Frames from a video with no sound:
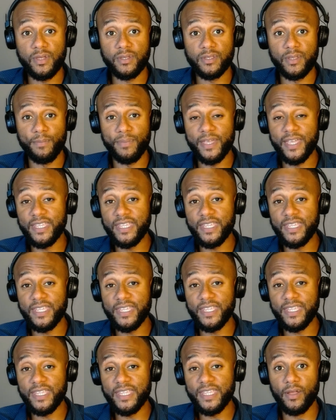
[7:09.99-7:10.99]
Depending
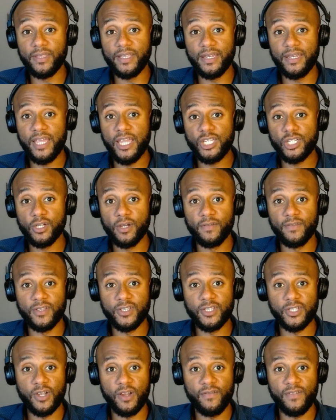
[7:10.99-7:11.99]
on the nature of the
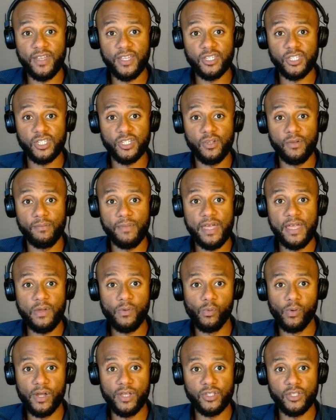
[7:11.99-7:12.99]
service, you may
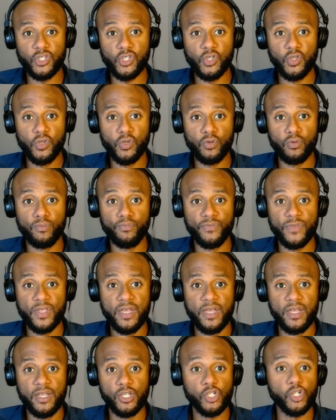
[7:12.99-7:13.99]
want to
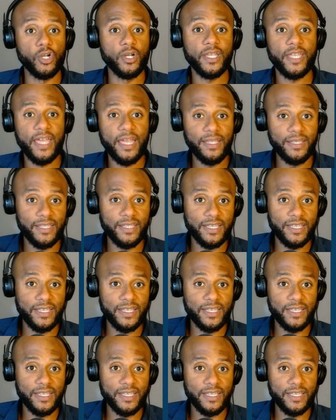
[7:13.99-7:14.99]
truncate
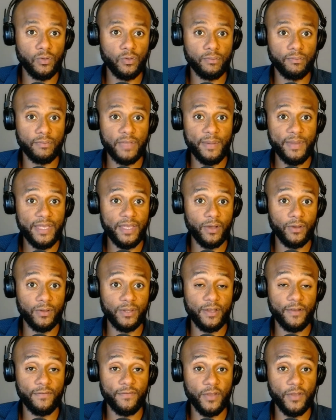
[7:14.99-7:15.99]
this to maybe
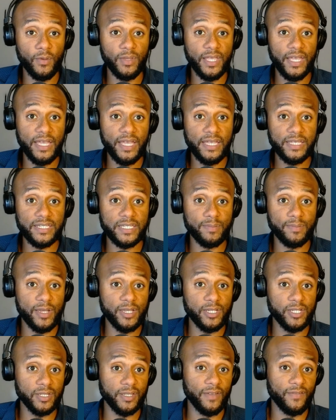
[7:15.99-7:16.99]
only a few days,
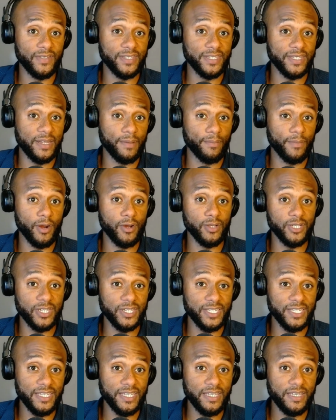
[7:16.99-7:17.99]
especially if it's an
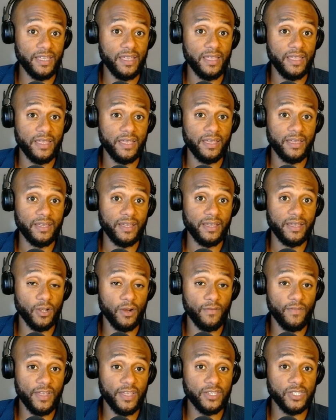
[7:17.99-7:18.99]
emergency
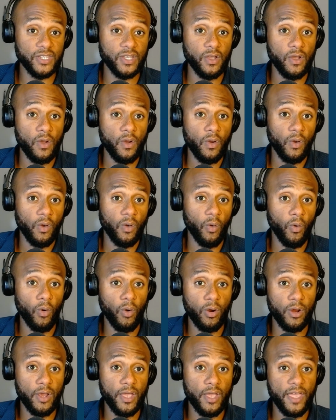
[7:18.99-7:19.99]
service,
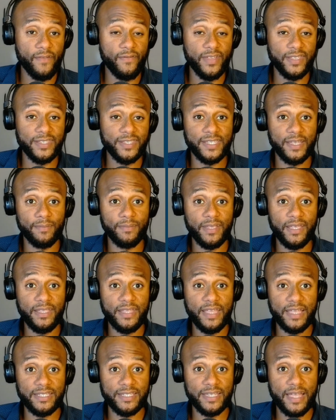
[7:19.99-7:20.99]
or if it's something
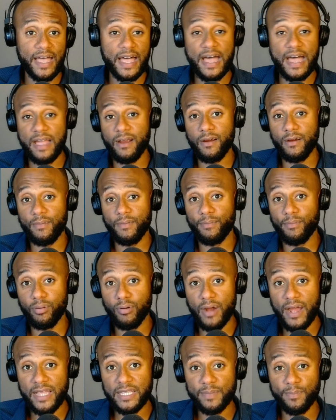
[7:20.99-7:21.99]
that's a higher
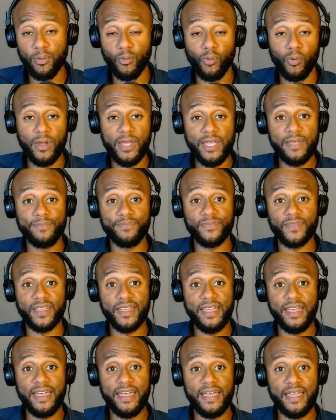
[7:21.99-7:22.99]
price point
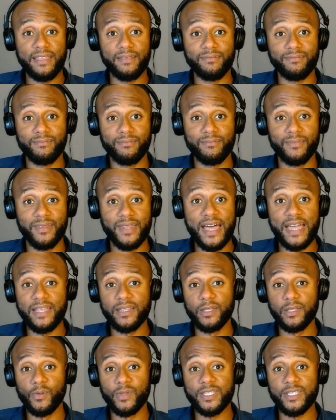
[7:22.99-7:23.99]
and
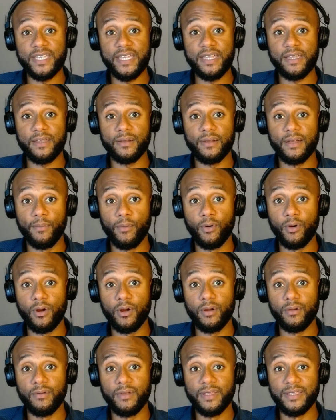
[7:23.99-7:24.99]
likely will take
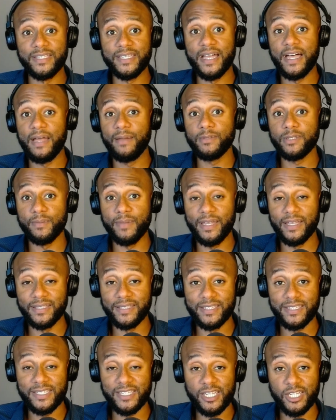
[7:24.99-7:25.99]
more time to make a
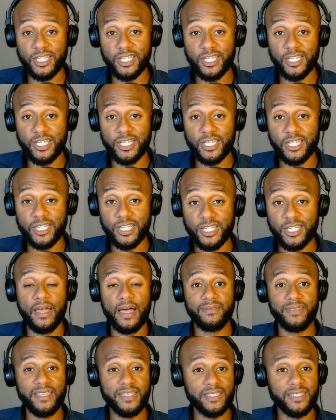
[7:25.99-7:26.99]
decision.
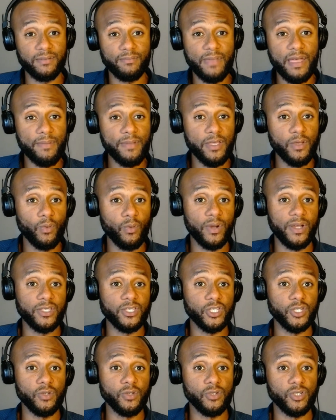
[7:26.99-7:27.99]
This maybe you want
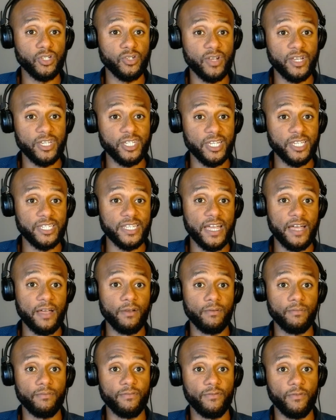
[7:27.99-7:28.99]
to stretch this
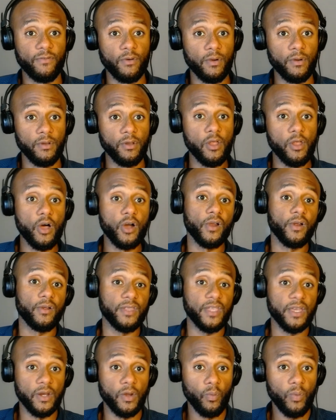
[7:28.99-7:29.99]
out for longer
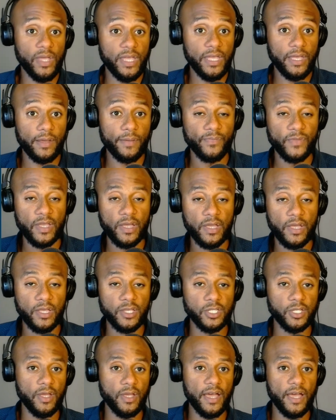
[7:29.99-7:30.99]
than a week.
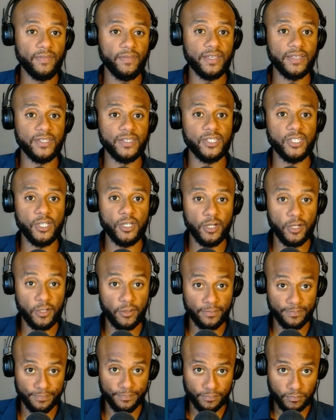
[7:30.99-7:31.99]
So you have to consider
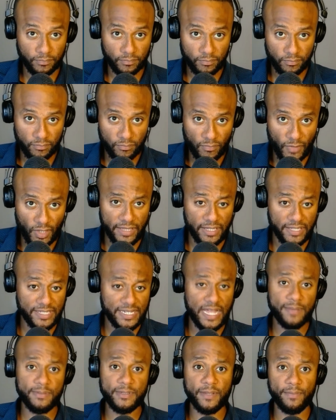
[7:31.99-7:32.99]
the
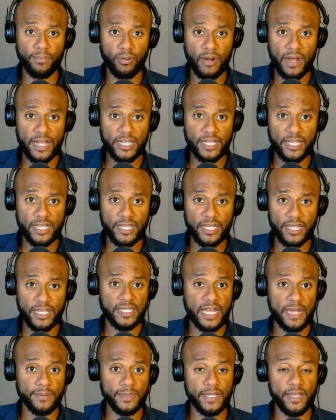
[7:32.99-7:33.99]
types of projects, the
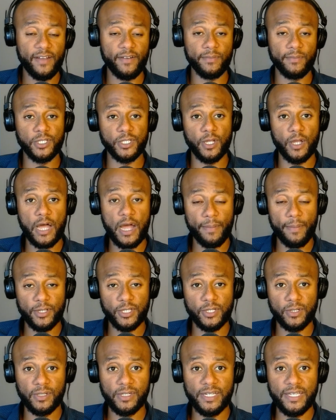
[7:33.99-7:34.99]
types of
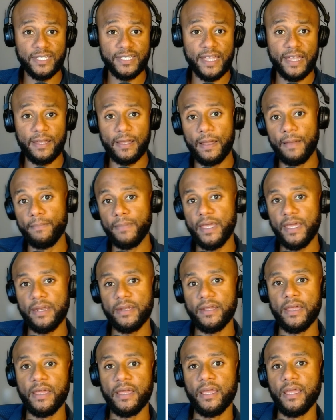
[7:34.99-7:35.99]
opportunities that come
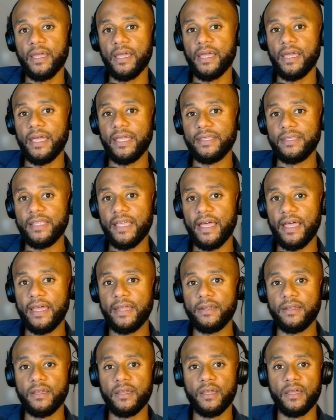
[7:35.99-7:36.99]
in, and
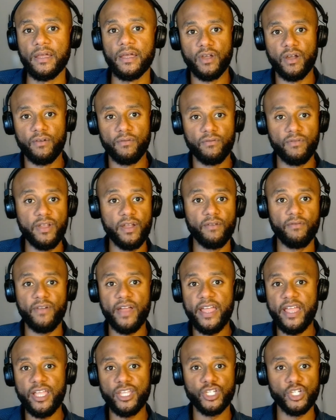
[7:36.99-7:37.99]
then
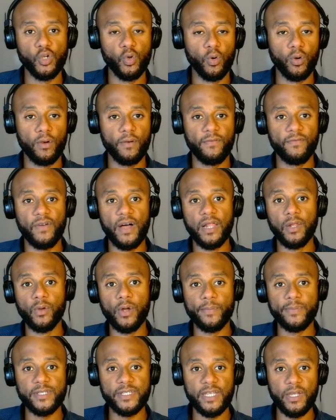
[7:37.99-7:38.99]
rearrange your
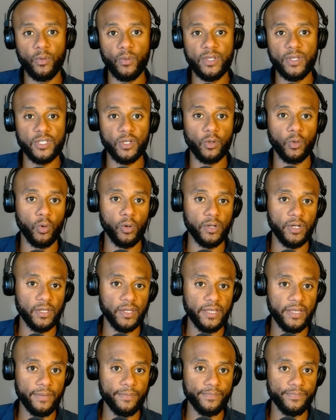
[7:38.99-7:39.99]
follow-up sequence
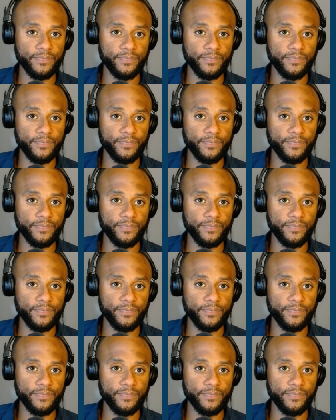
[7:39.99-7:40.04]
accordingly.